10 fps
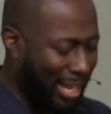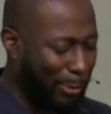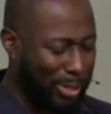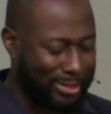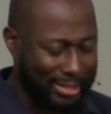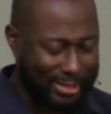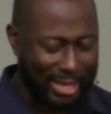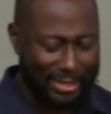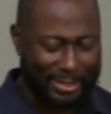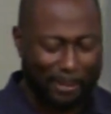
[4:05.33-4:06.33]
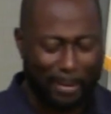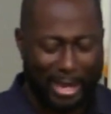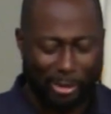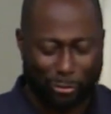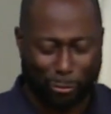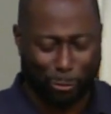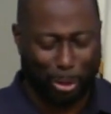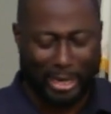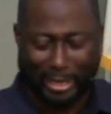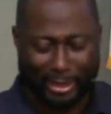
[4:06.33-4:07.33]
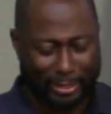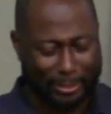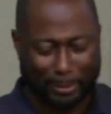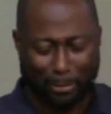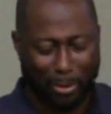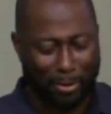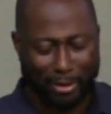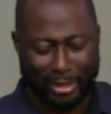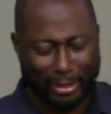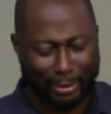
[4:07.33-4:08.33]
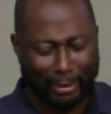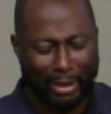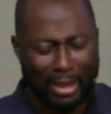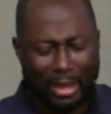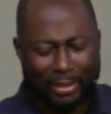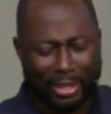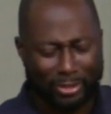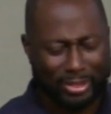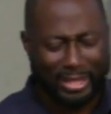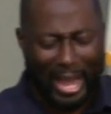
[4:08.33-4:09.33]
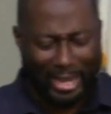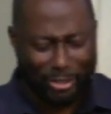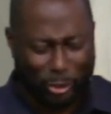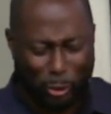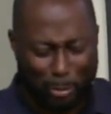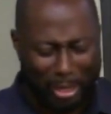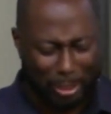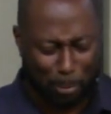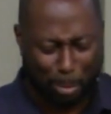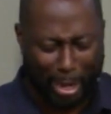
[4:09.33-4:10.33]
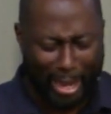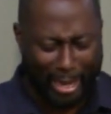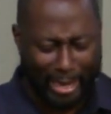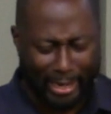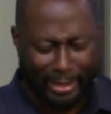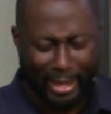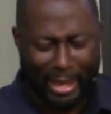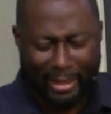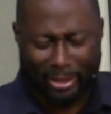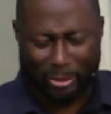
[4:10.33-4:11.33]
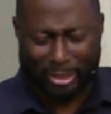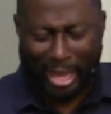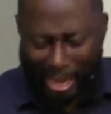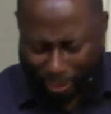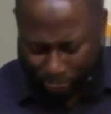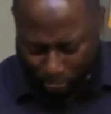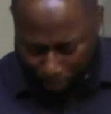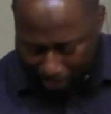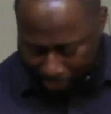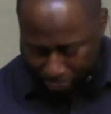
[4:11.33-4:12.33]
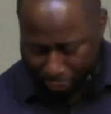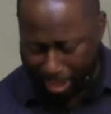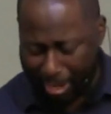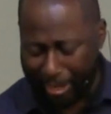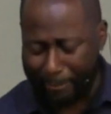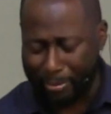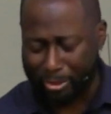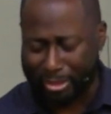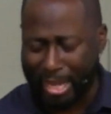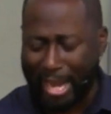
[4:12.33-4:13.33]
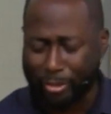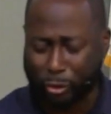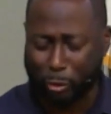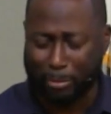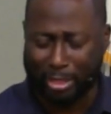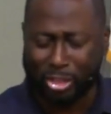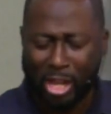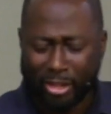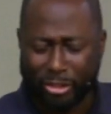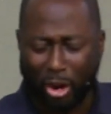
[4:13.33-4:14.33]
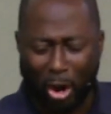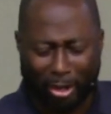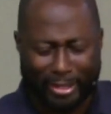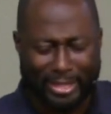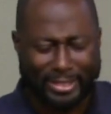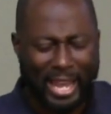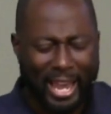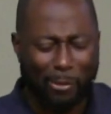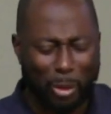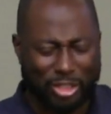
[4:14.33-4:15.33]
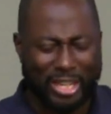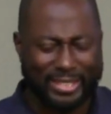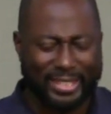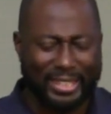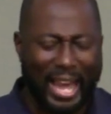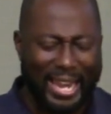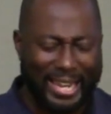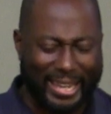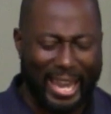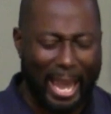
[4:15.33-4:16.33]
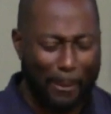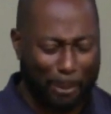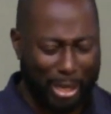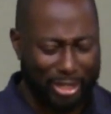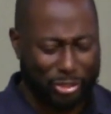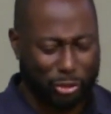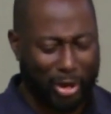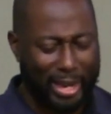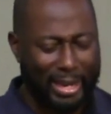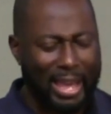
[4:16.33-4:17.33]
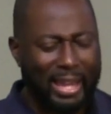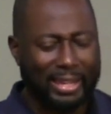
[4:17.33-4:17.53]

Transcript: He wants to set somebody free this morning. There's not too much pain, there's not too much shame, there's not too much darkness in which His light can't penetrate.